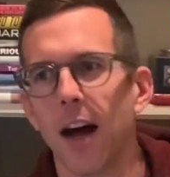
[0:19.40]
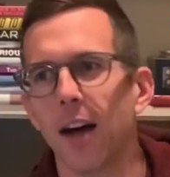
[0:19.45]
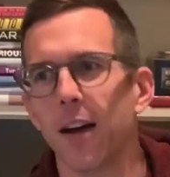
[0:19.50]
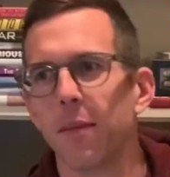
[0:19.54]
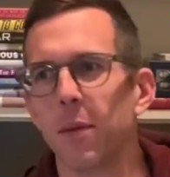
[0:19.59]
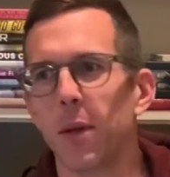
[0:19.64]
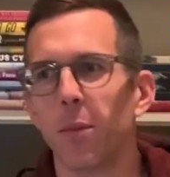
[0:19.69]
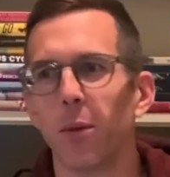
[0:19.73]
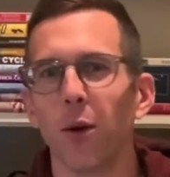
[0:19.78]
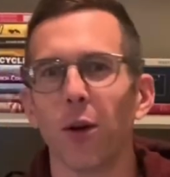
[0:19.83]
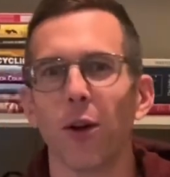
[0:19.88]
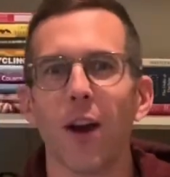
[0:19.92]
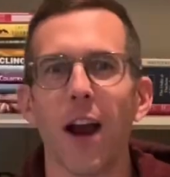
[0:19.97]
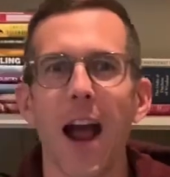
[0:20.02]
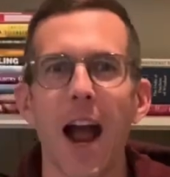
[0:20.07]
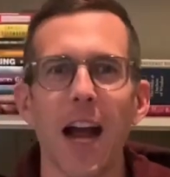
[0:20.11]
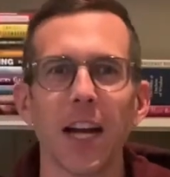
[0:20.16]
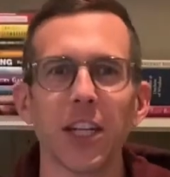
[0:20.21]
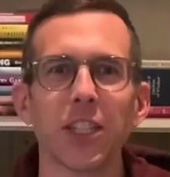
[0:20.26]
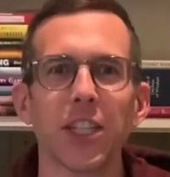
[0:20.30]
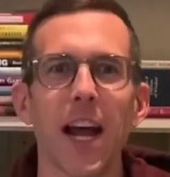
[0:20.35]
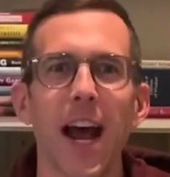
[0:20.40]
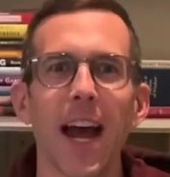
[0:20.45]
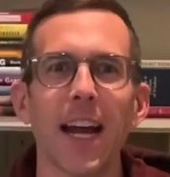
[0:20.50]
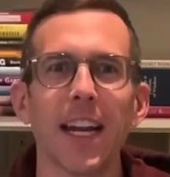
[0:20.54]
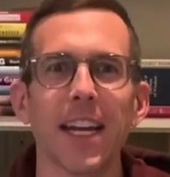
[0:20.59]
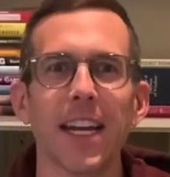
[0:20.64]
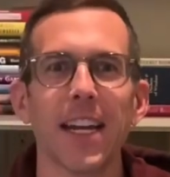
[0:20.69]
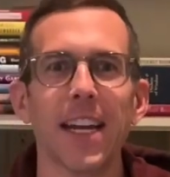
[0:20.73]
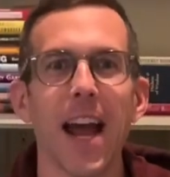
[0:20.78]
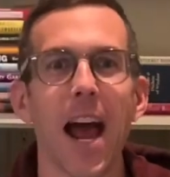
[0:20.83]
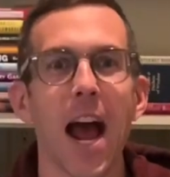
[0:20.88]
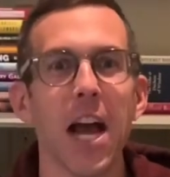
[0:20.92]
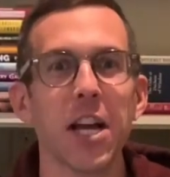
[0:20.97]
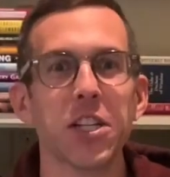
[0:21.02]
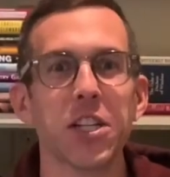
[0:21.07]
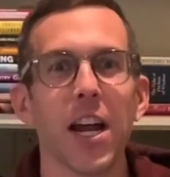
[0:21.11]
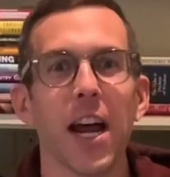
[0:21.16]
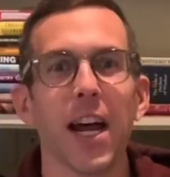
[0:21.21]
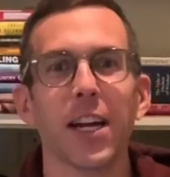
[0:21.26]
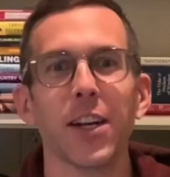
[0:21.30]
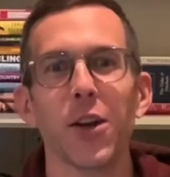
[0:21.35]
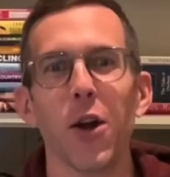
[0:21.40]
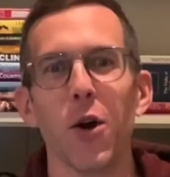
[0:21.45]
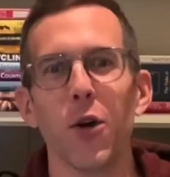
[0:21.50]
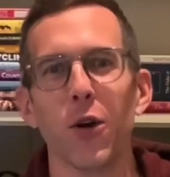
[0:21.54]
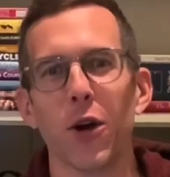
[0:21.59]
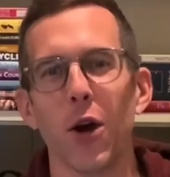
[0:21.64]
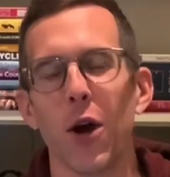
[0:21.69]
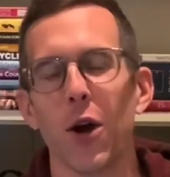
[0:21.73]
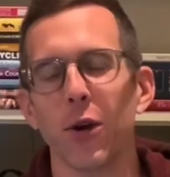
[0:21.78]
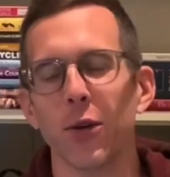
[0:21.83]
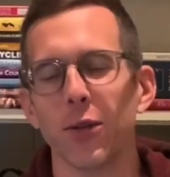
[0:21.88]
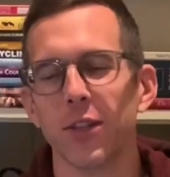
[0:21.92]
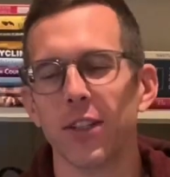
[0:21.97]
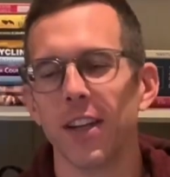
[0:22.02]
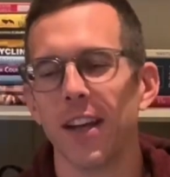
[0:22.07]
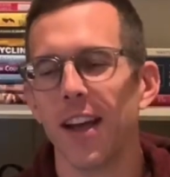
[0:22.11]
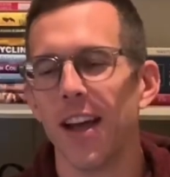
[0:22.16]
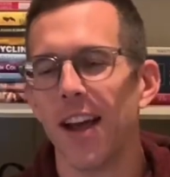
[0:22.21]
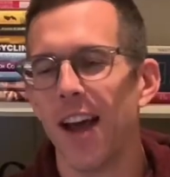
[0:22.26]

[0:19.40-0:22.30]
people are hashtagging, hashtag no coast.